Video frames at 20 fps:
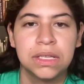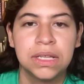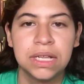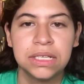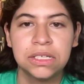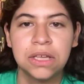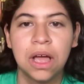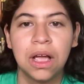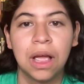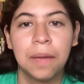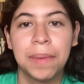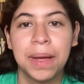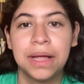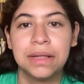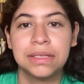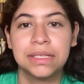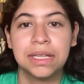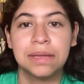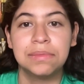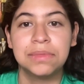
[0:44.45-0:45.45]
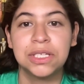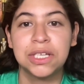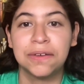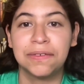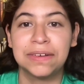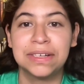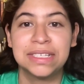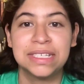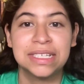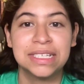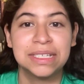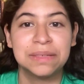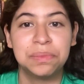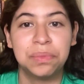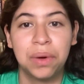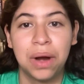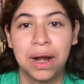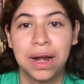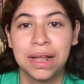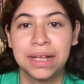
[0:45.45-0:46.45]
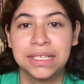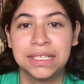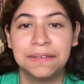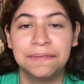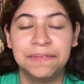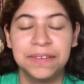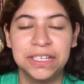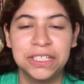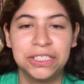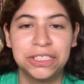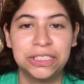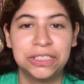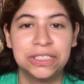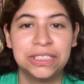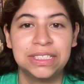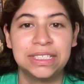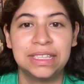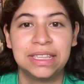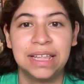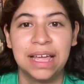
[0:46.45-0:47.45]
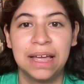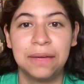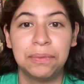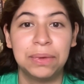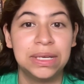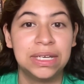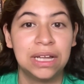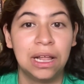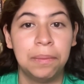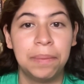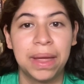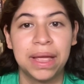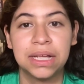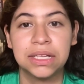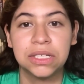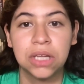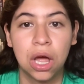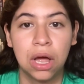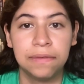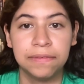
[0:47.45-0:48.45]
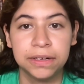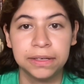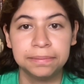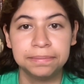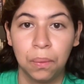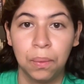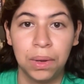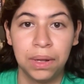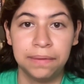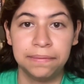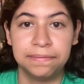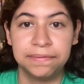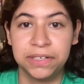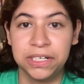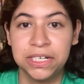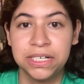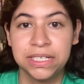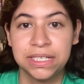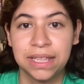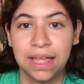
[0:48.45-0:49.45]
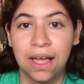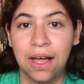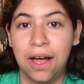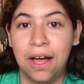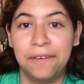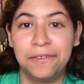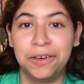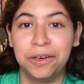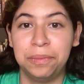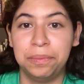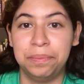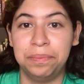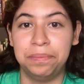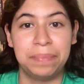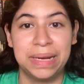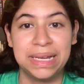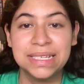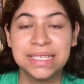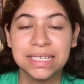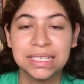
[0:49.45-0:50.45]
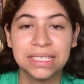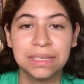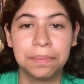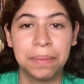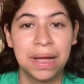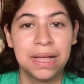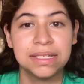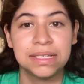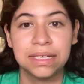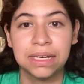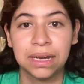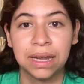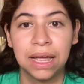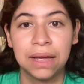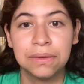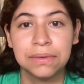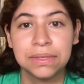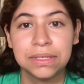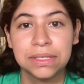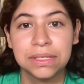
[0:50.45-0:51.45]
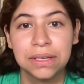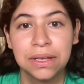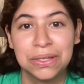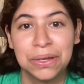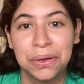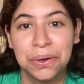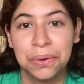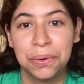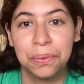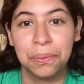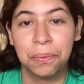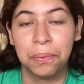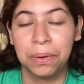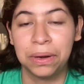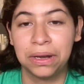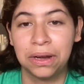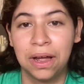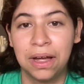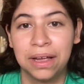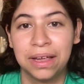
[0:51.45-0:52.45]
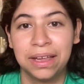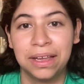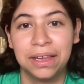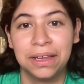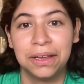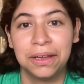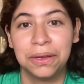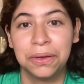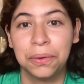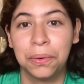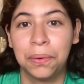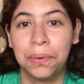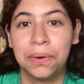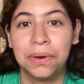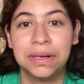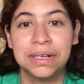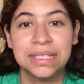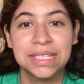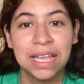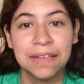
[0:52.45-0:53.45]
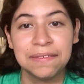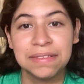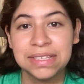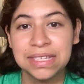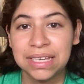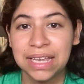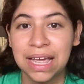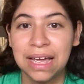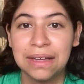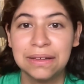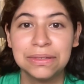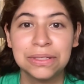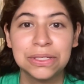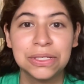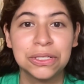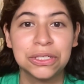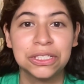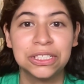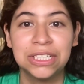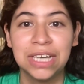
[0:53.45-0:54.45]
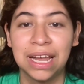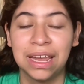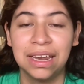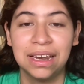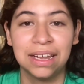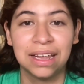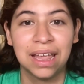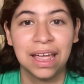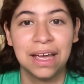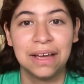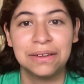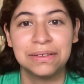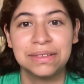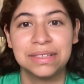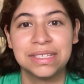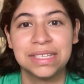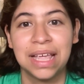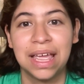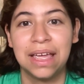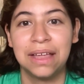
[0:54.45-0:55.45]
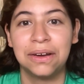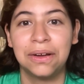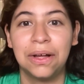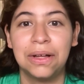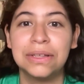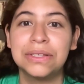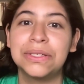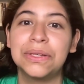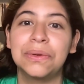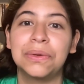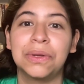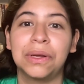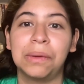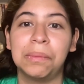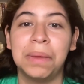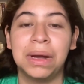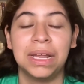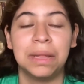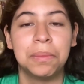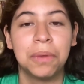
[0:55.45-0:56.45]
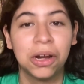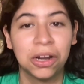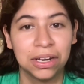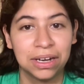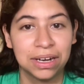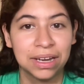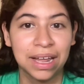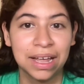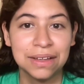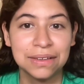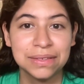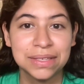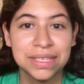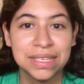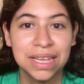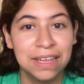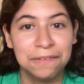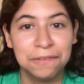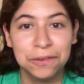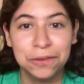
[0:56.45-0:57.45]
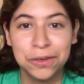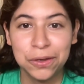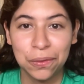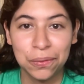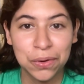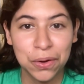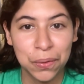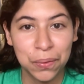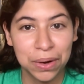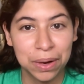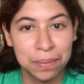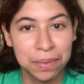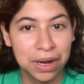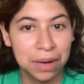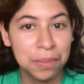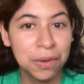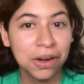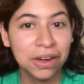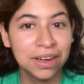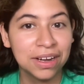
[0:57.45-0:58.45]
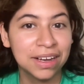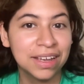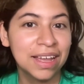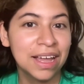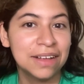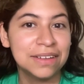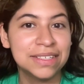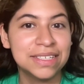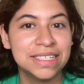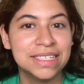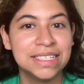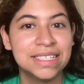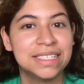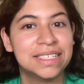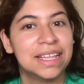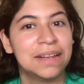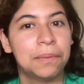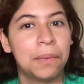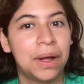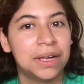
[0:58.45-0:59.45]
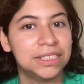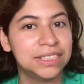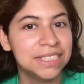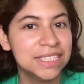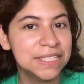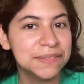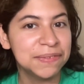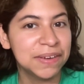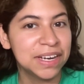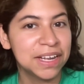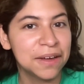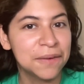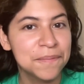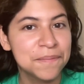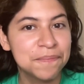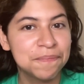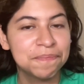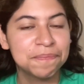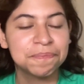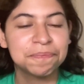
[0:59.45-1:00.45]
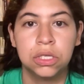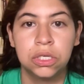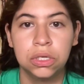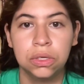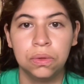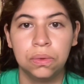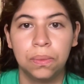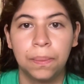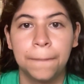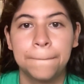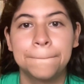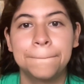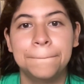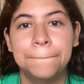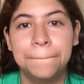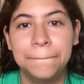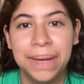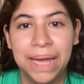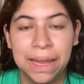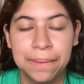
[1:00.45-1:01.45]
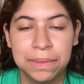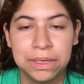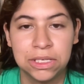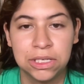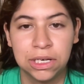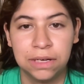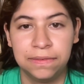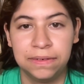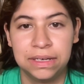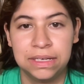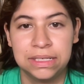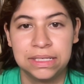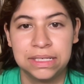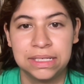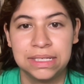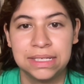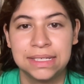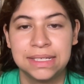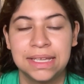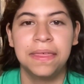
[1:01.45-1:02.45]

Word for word: So let's talk about some services and products and features that retail banks offer. Well, first, they offer basic deposit accounts. So we're talking your savings accounts, your checking accounts, and also your money market accounts. If you don't know what a money market account is, then watch this video. Two. Payment services.